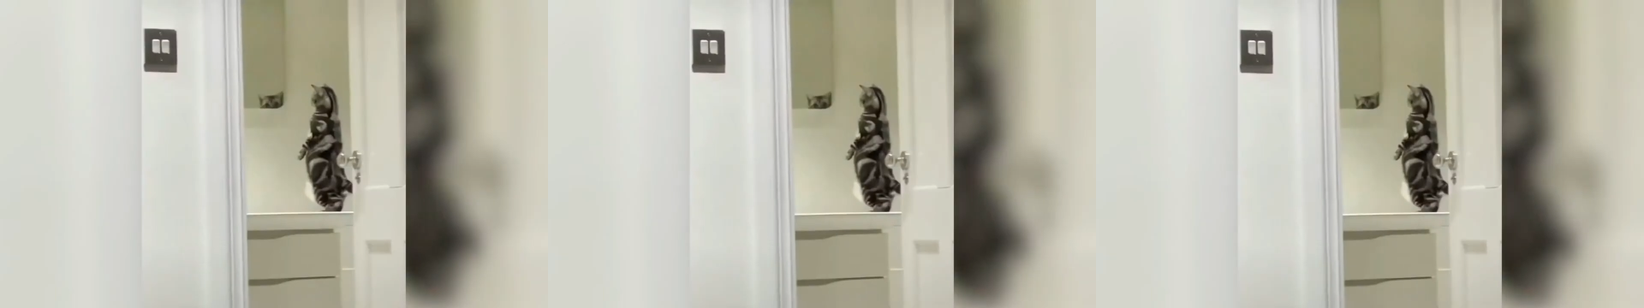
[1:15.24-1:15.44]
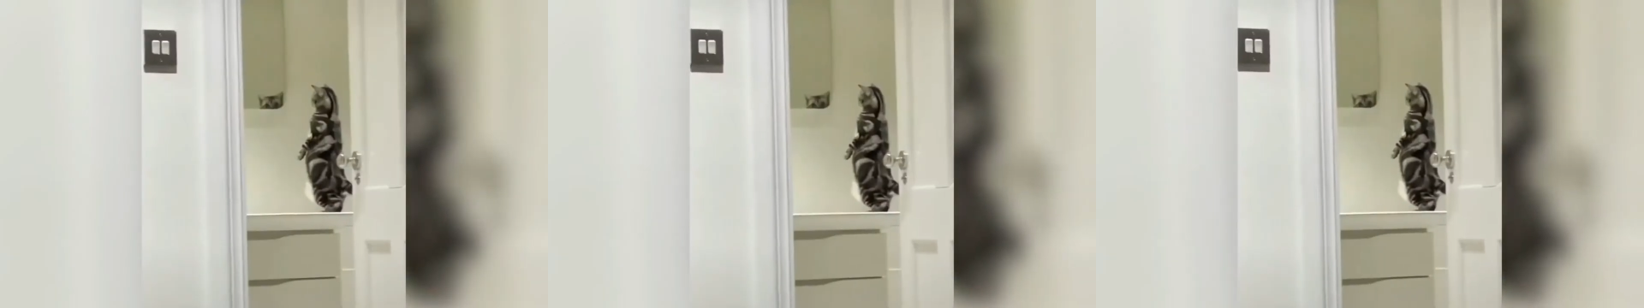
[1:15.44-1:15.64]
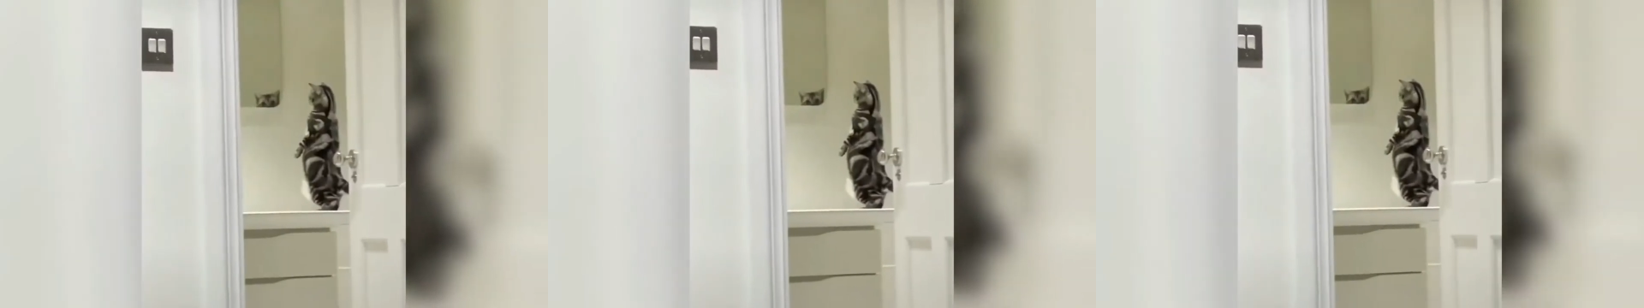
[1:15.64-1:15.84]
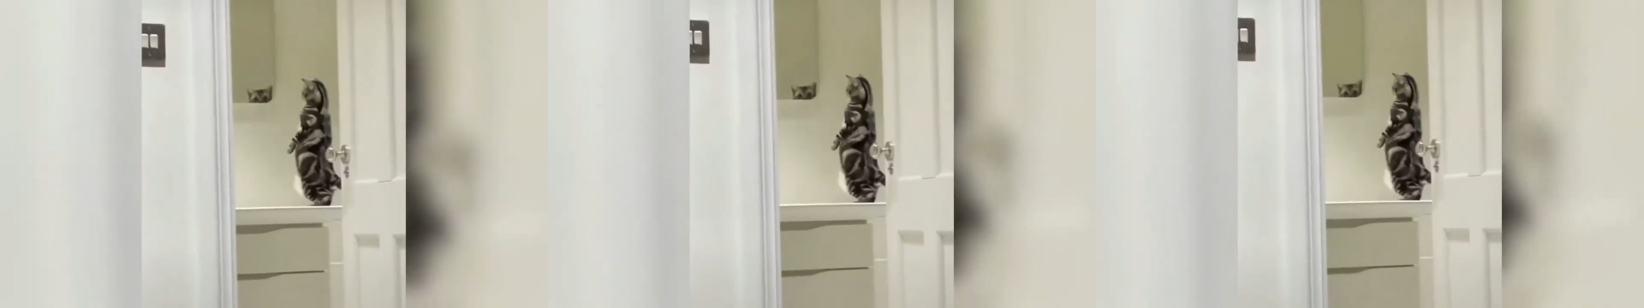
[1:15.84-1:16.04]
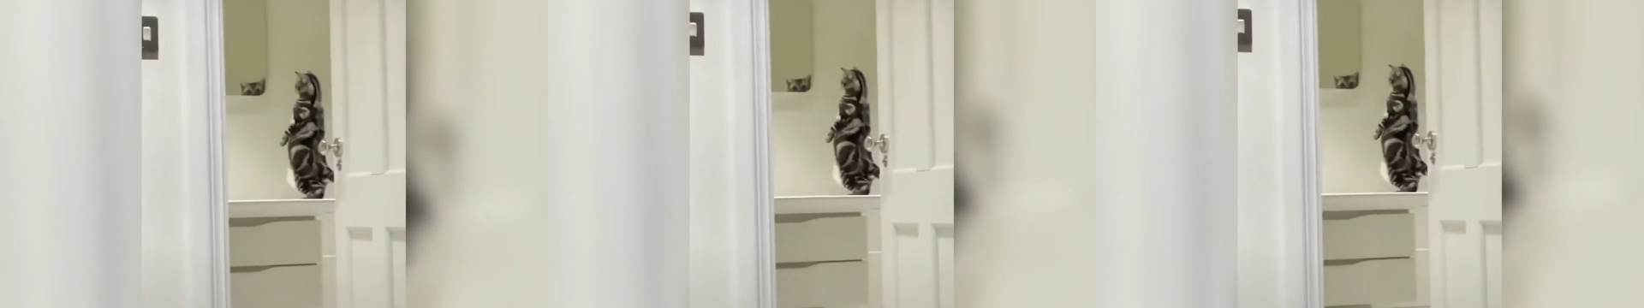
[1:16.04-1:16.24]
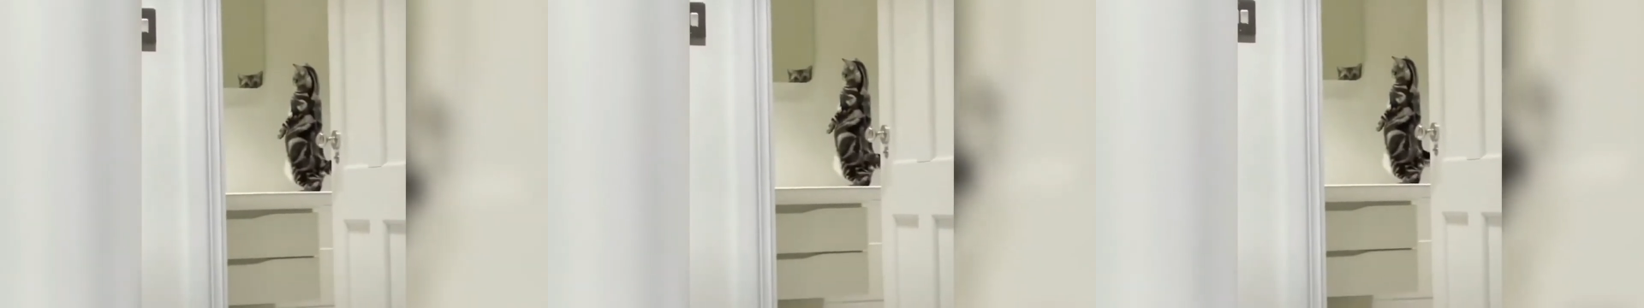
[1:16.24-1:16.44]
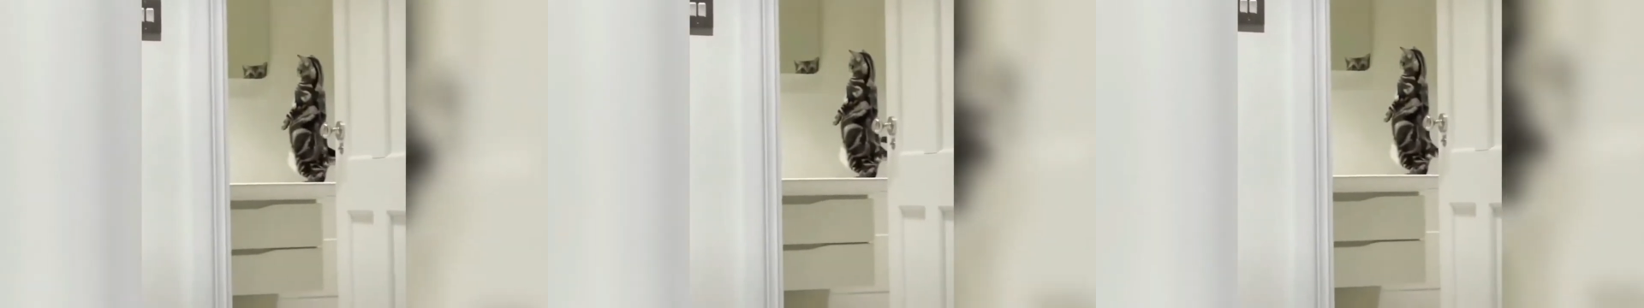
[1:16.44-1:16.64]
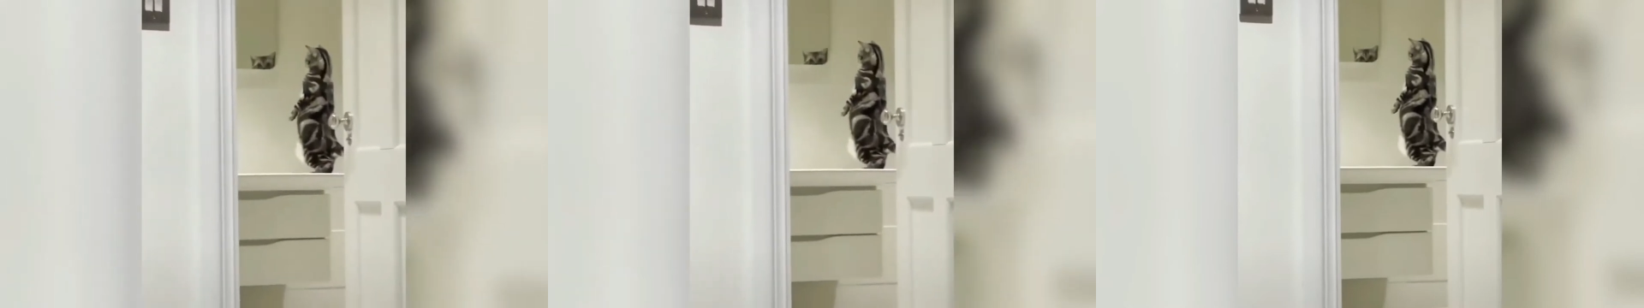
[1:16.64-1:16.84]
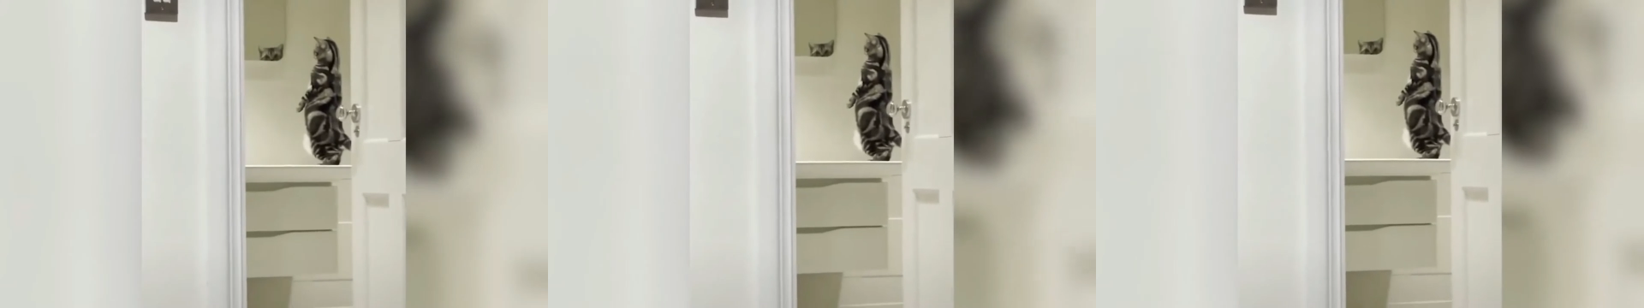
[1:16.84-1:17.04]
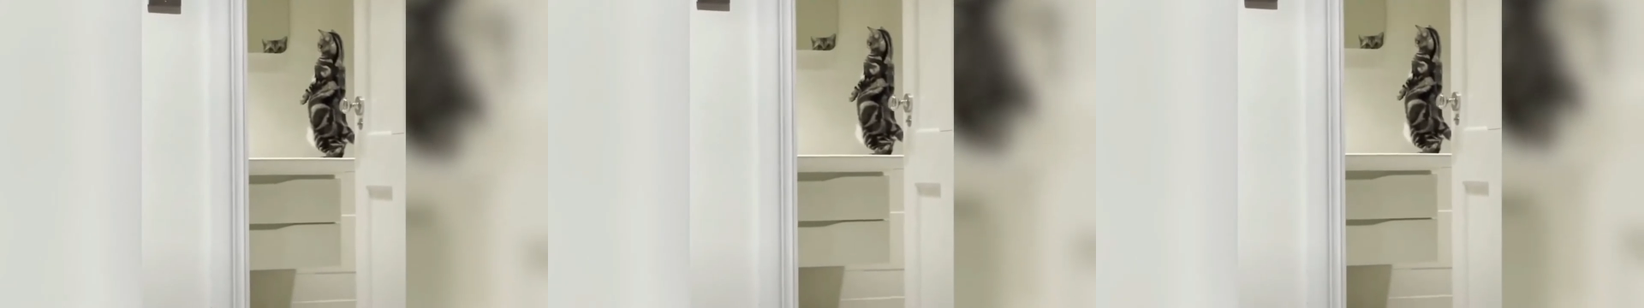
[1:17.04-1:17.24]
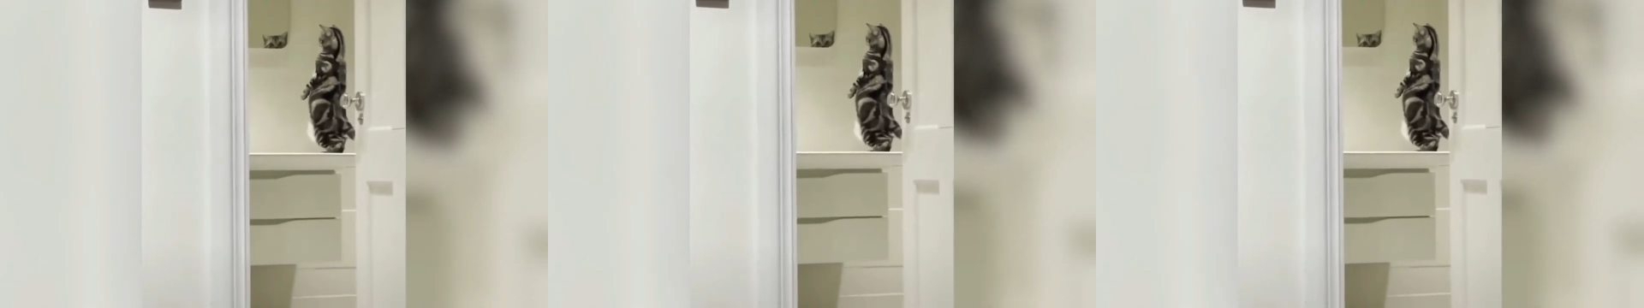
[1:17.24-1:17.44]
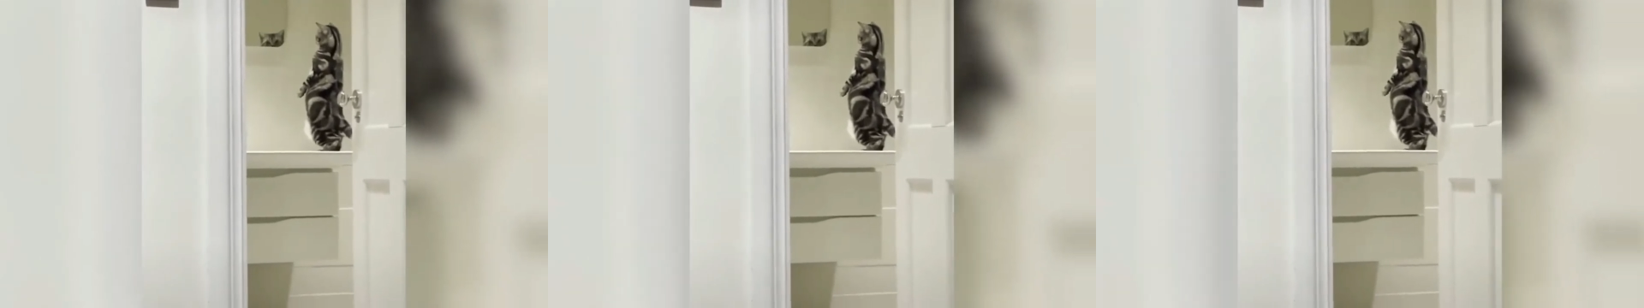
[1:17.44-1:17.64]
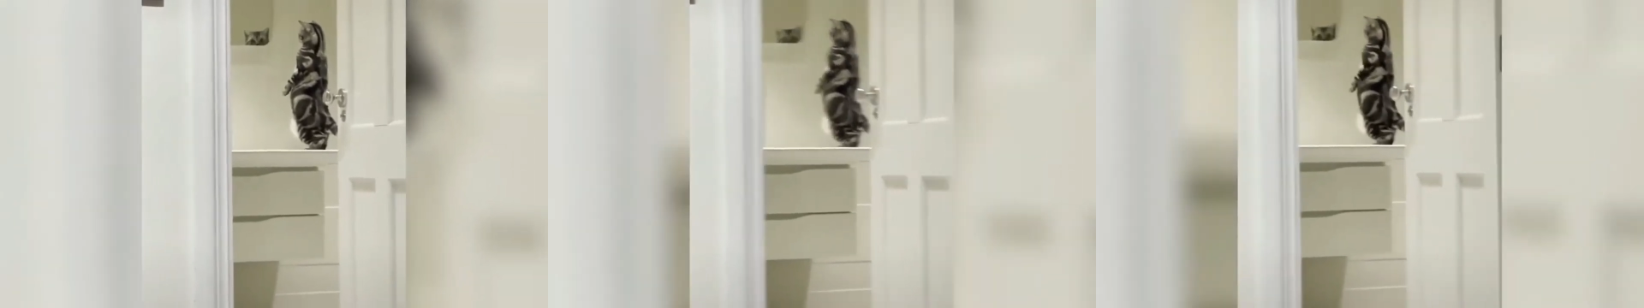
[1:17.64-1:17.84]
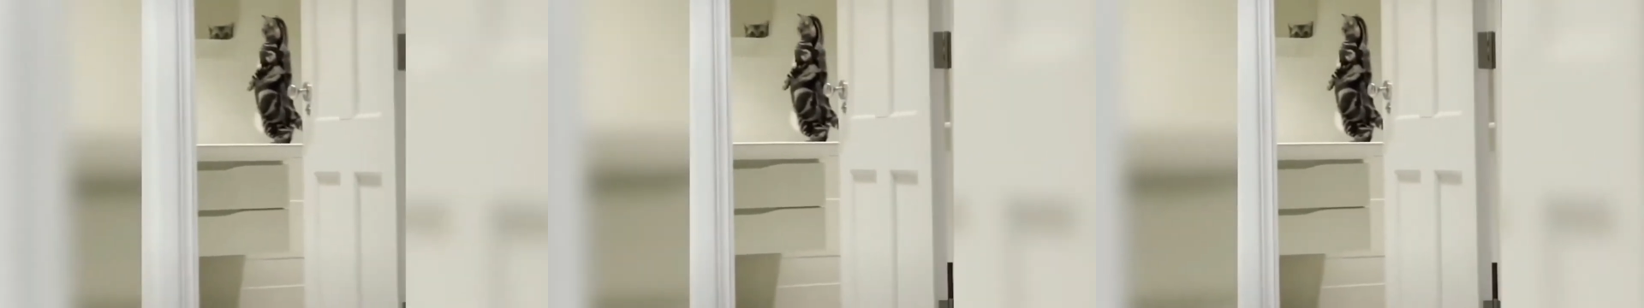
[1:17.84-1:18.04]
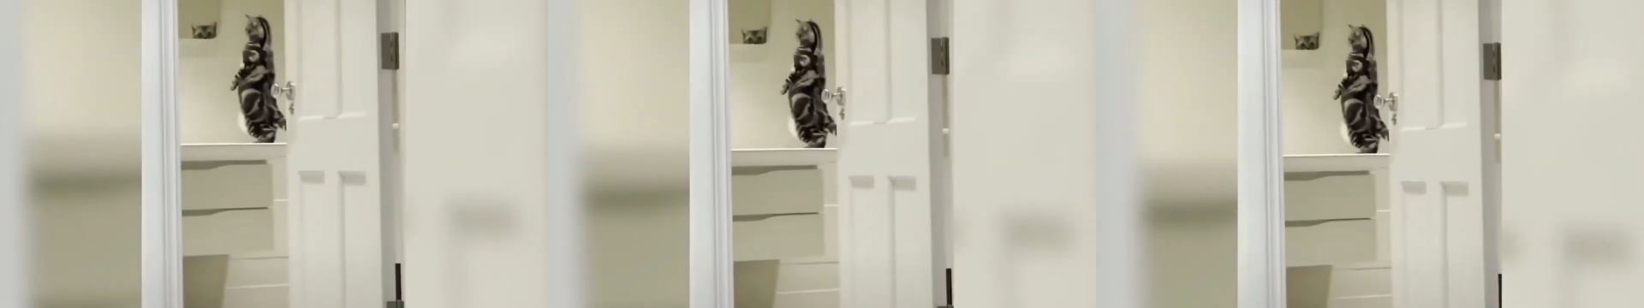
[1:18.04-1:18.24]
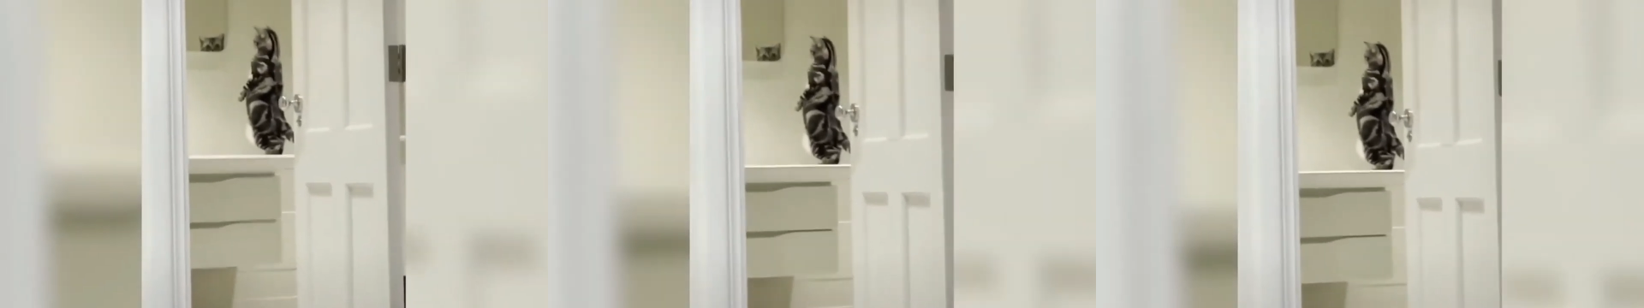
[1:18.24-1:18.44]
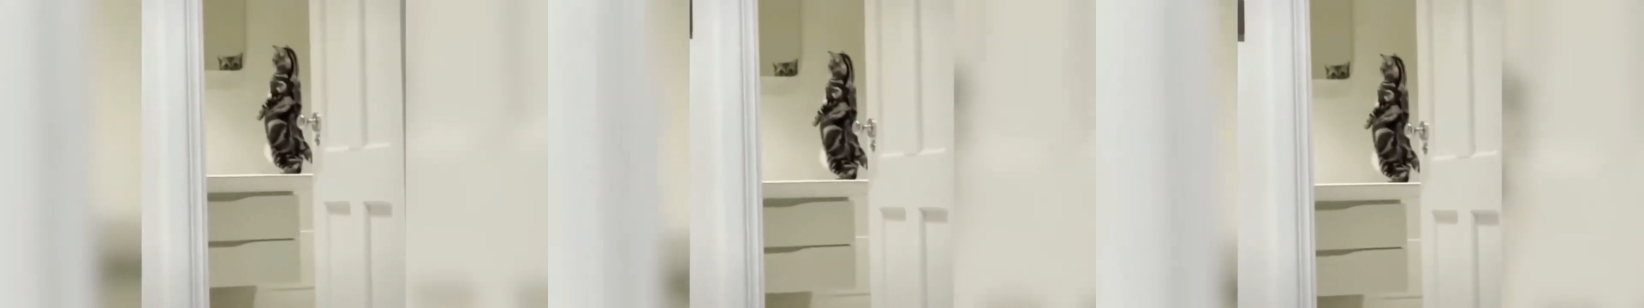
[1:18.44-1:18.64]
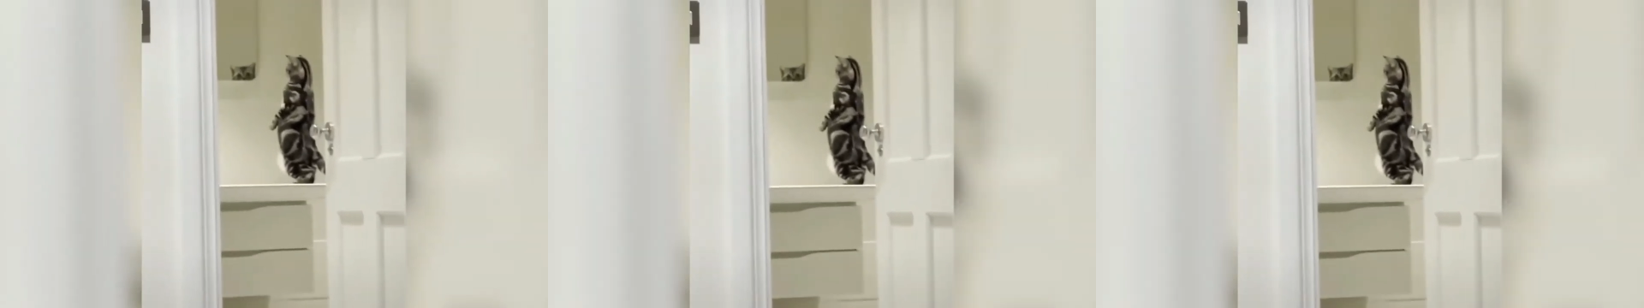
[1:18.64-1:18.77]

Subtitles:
No face is visible, so there are no lips to read.